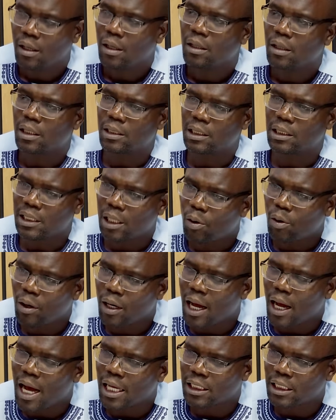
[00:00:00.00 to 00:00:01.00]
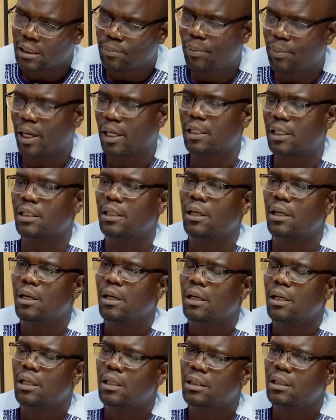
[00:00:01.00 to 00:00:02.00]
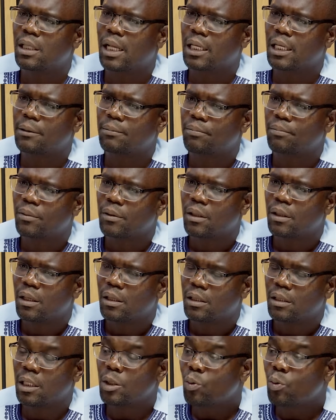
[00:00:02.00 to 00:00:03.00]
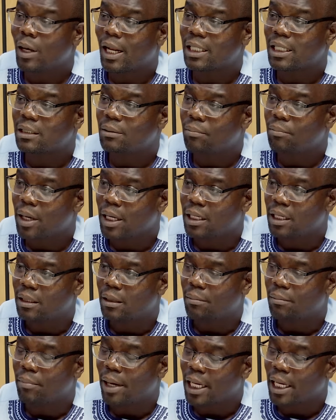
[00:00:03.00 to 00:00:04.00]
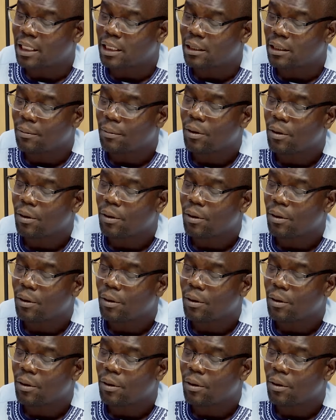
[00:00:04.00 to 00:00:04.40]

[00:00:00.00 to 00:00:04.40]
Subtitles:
The second aspect is that since we last met,